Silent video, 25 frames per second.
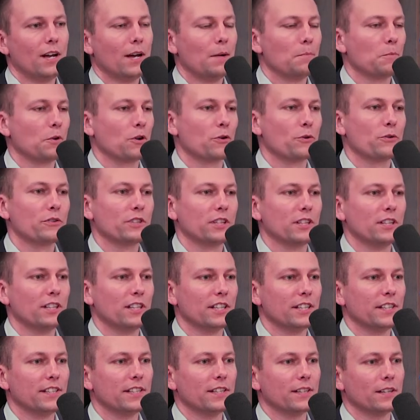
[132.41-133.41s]
I'm currently
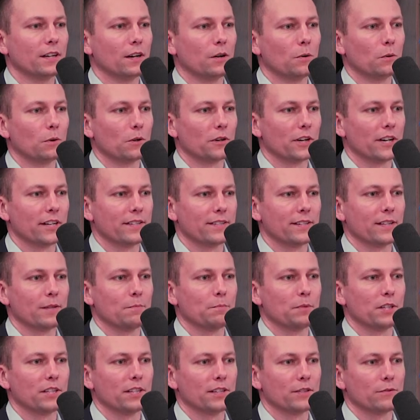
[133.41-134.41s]
leading our
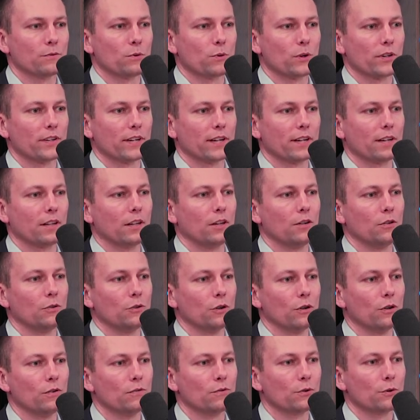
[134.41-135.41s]
SAP S/4HANA Cloud
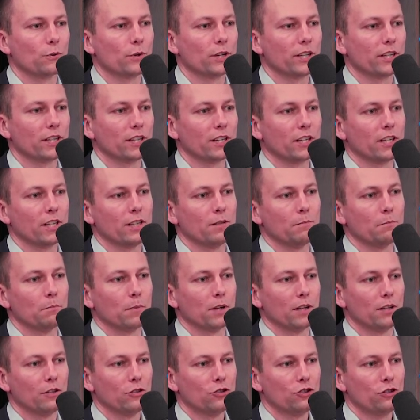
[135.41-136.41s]
offering in
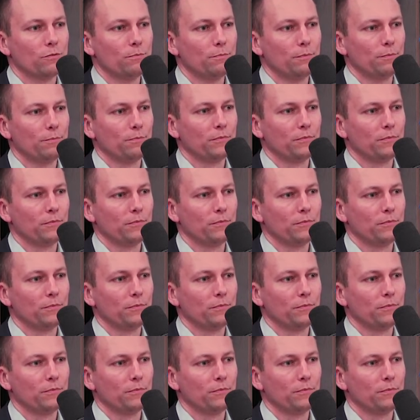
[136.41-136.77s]
Belgium.